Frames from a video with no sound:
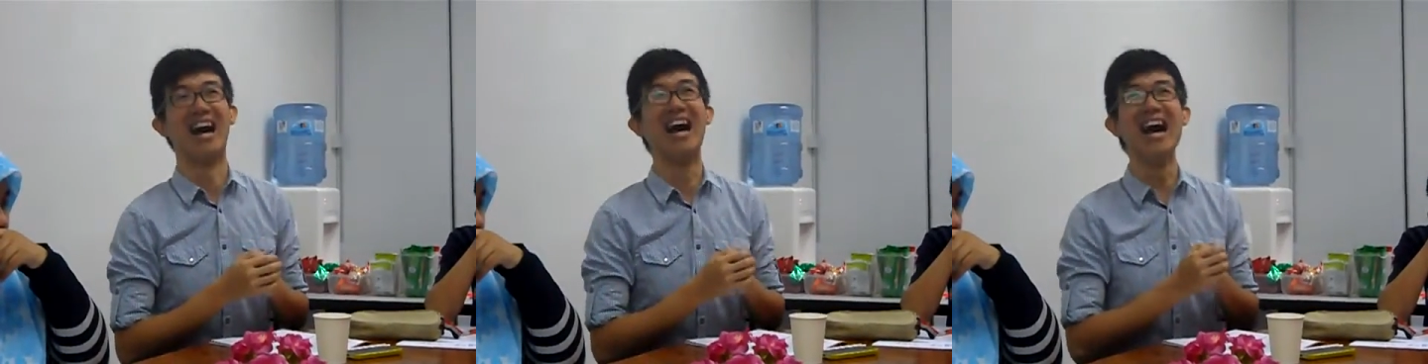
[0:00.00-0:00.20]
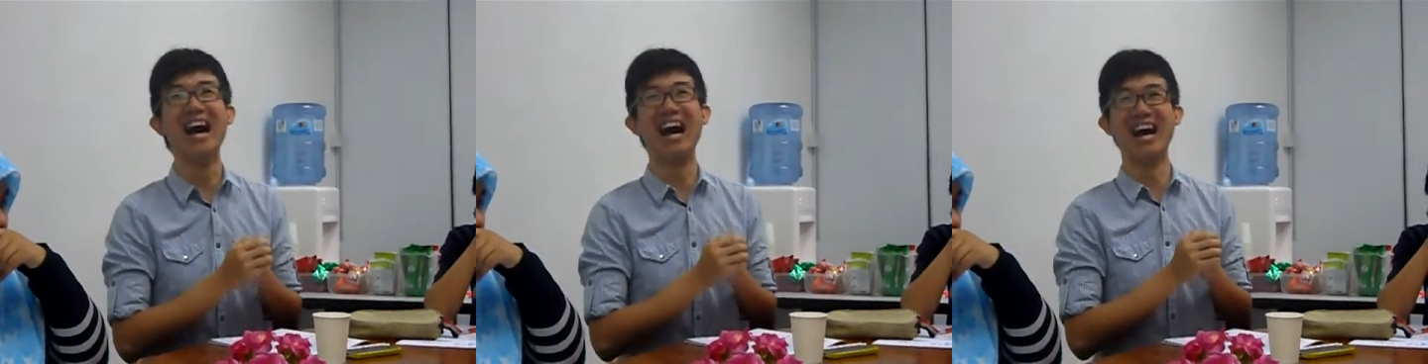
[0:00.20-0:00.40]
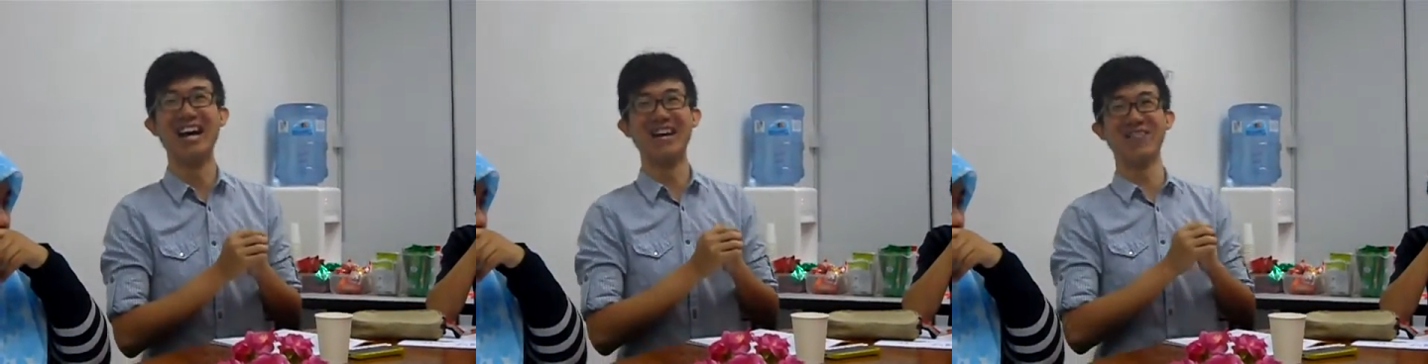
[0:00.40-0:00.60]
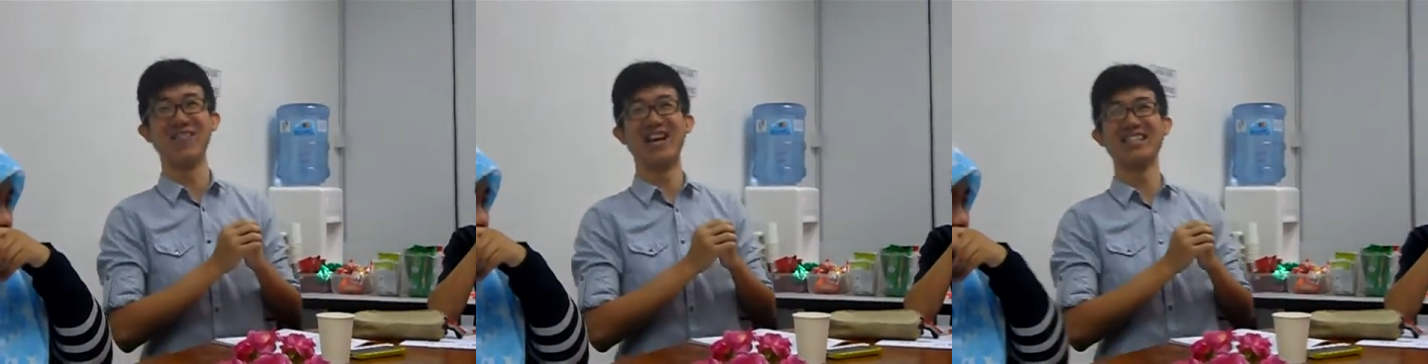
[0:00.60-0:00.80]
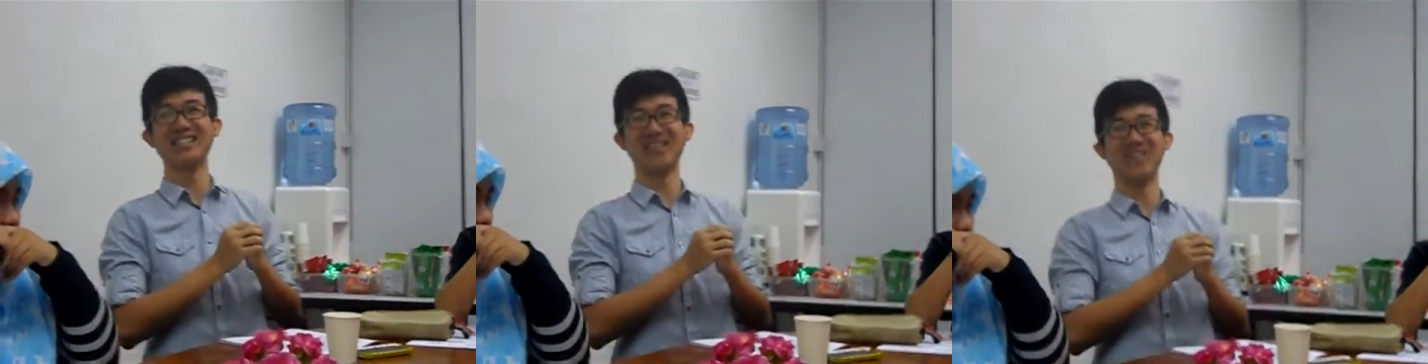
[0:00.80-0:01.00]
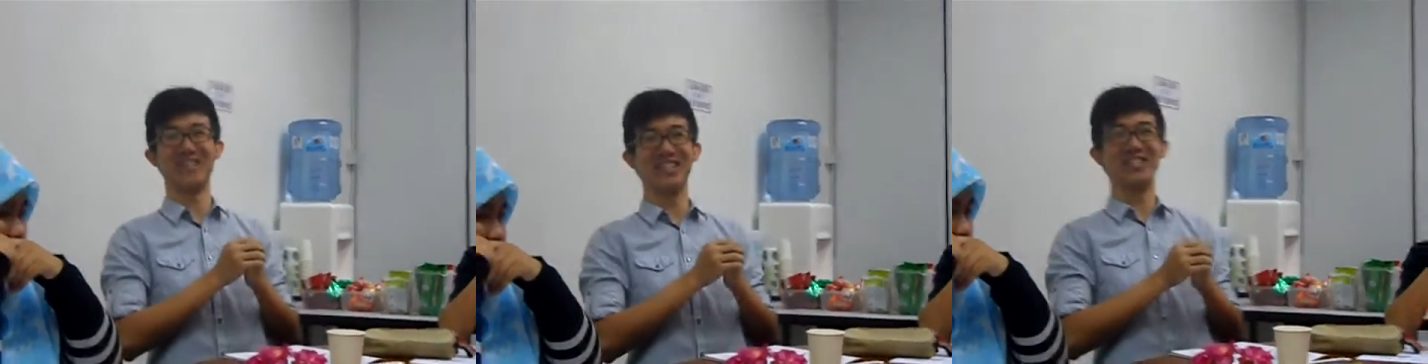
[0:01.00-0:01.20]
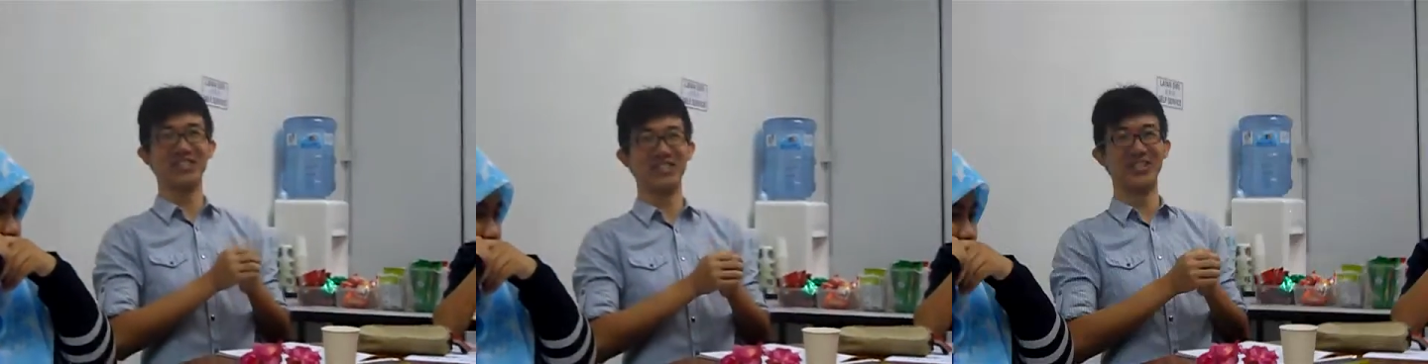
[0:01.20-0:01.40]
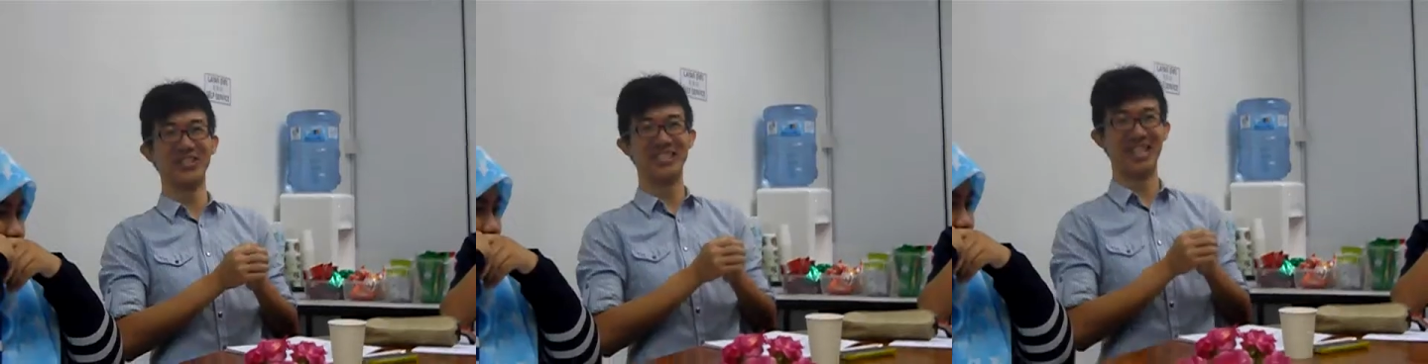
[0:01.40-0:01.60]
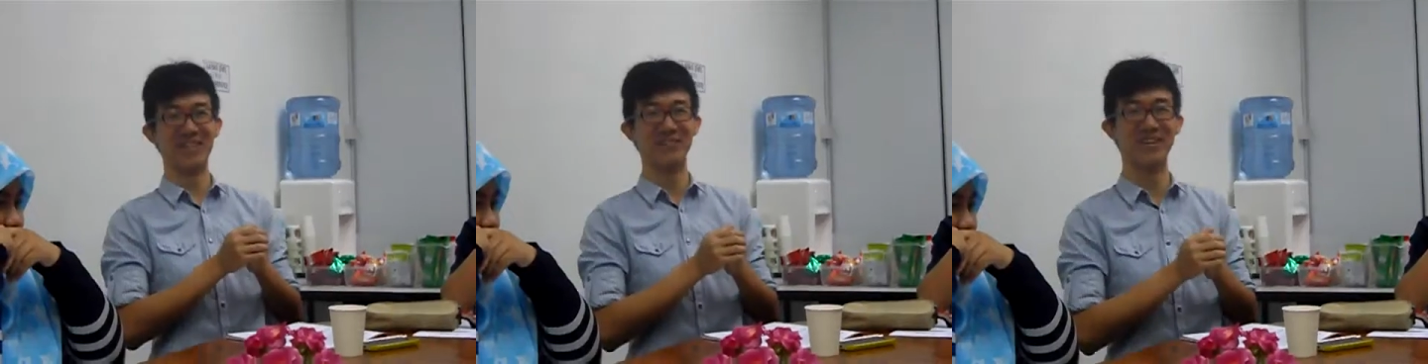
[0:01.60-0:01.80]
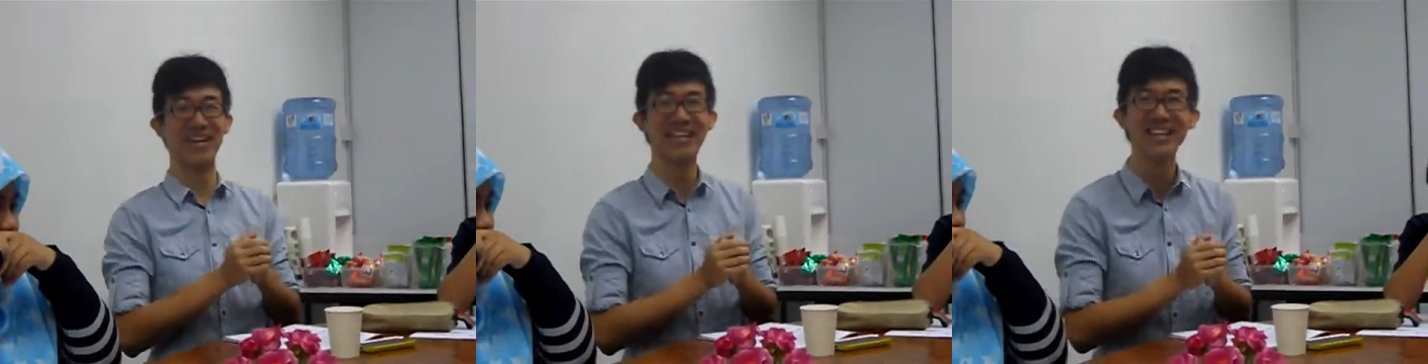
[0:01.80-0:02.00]
Yeah, wear safety shoes,
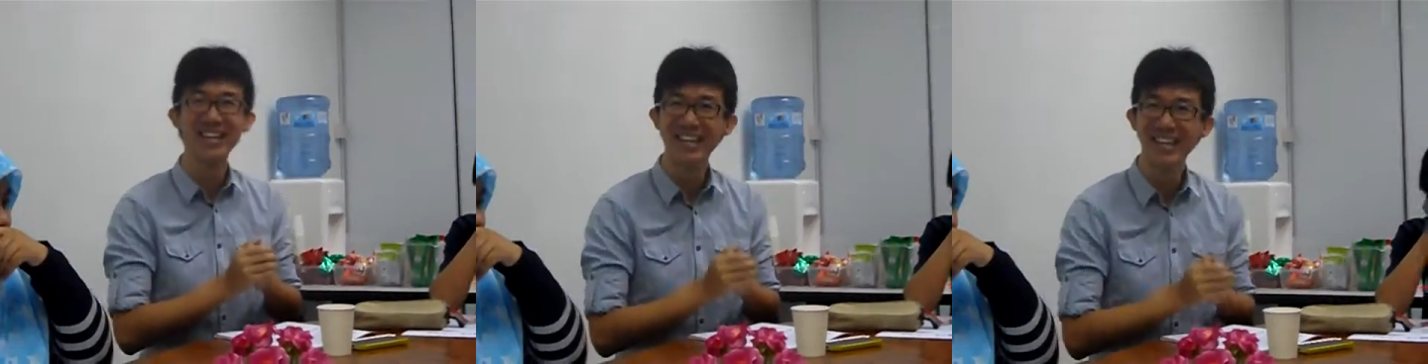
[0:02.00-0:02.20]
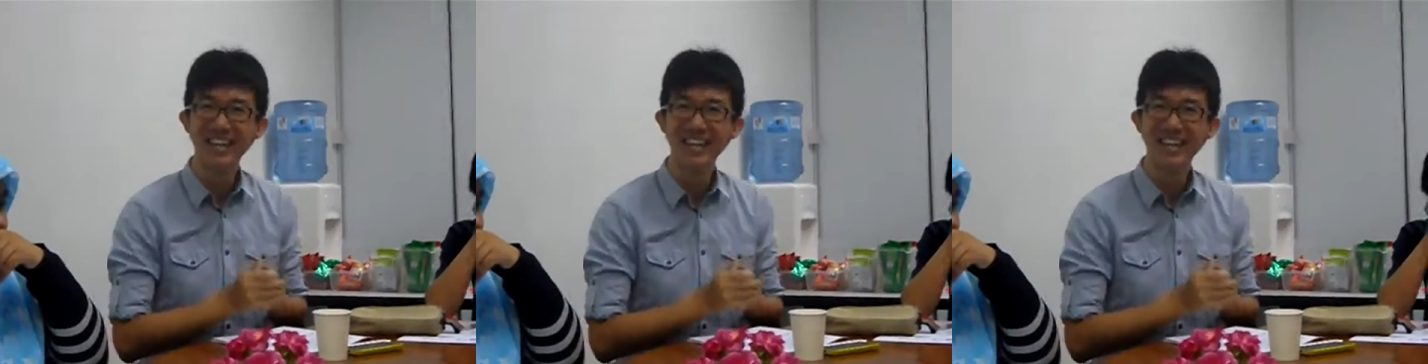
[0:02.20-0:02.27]
helmet.